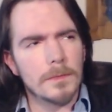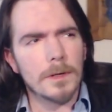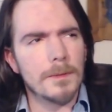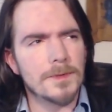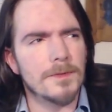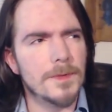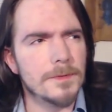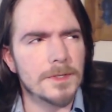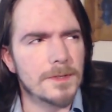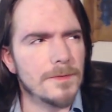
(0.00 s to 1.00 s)
perhaps a few
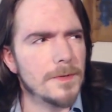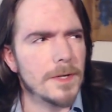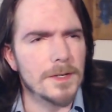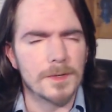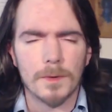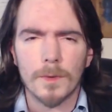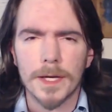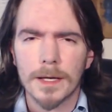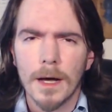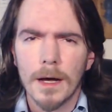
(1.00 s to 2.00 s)
days or a
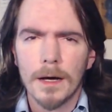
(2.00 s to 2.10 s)
week,